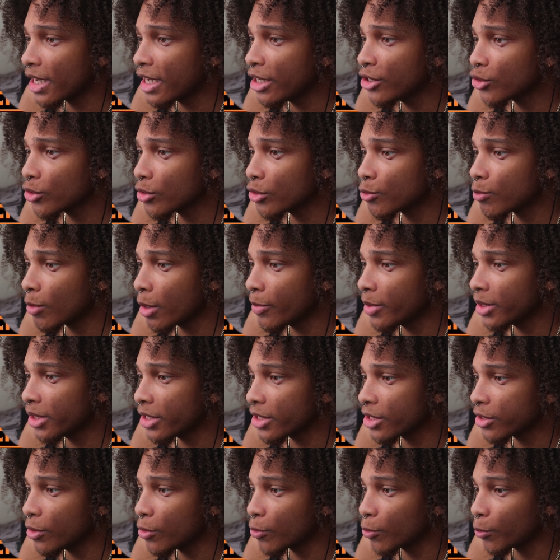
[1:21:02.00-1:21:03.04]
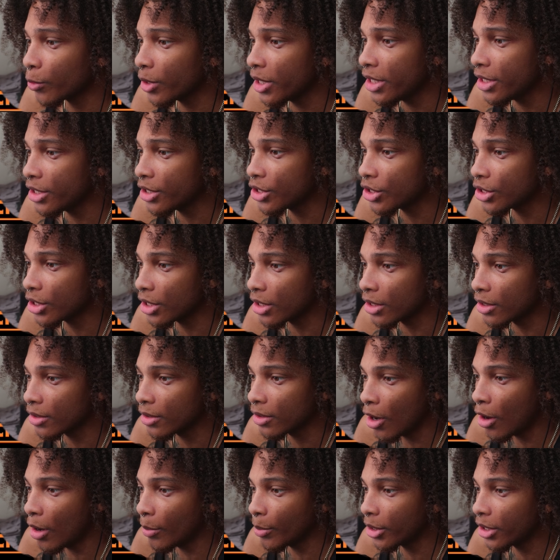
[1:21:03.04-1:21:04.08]
dangerous one with this little ring shit.
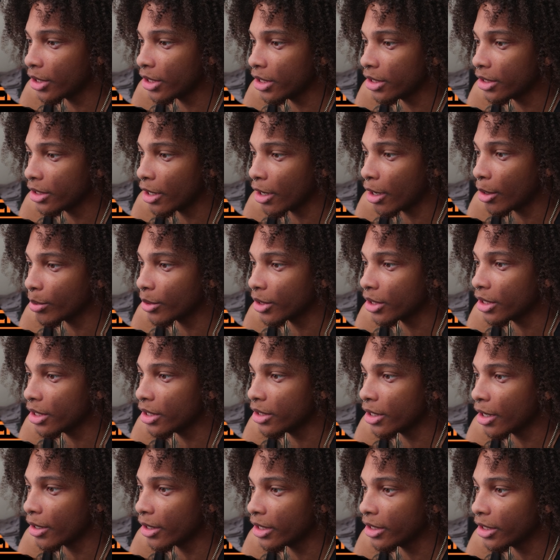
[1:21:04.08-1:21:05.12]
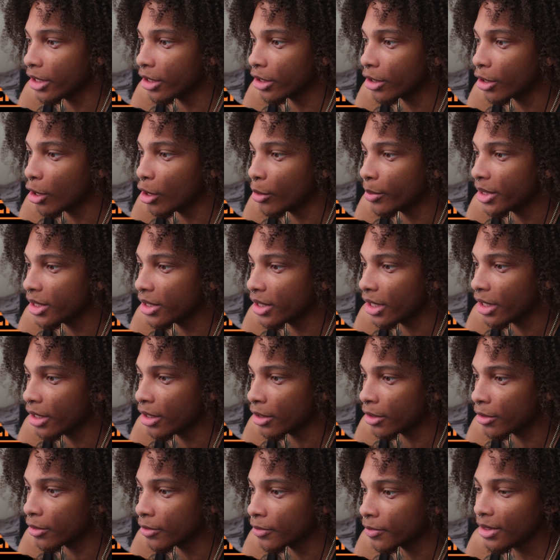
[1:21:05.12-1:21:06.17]
Oh, I'm good now, I'm good now, that nigga calming
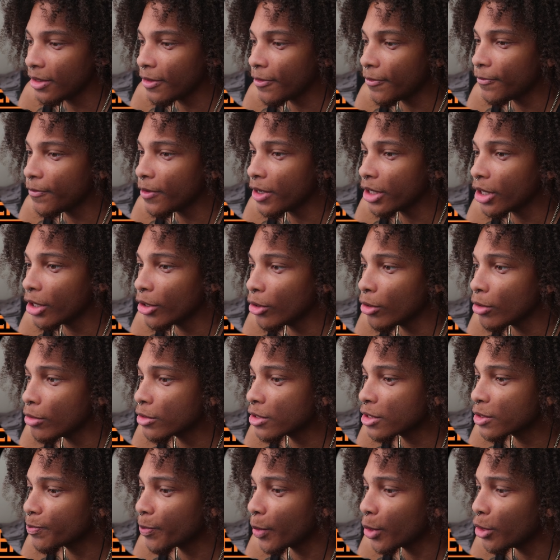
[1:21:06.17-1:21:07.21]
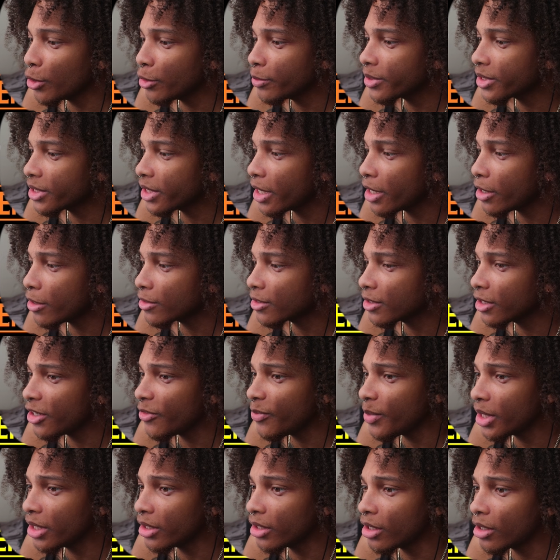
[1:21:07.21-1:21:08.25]
down. What the fuck are those sperm cells?
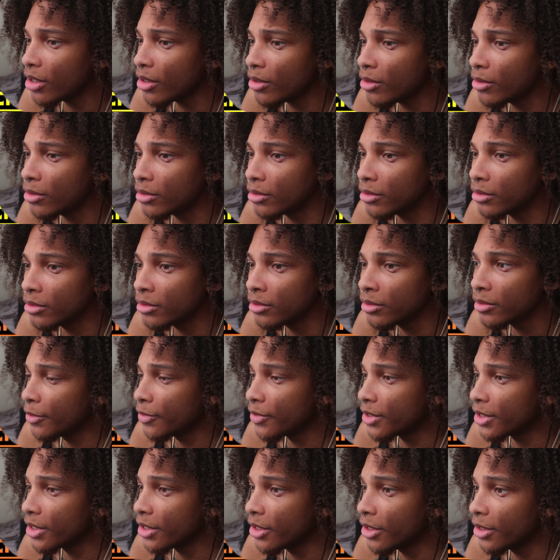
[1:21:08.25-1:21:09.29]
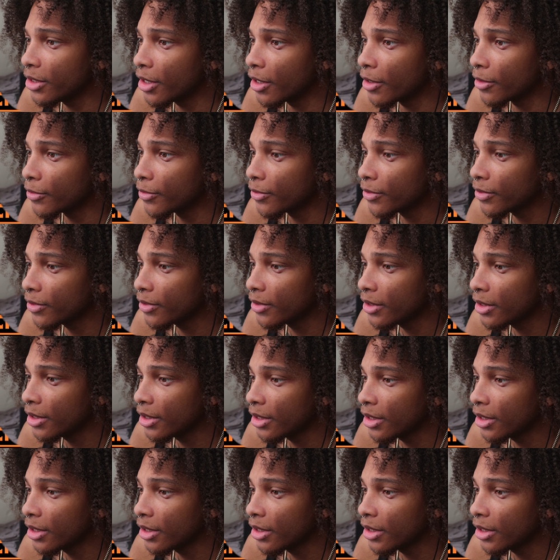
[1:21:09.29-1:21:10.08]
Leave me alone. You've seen enough.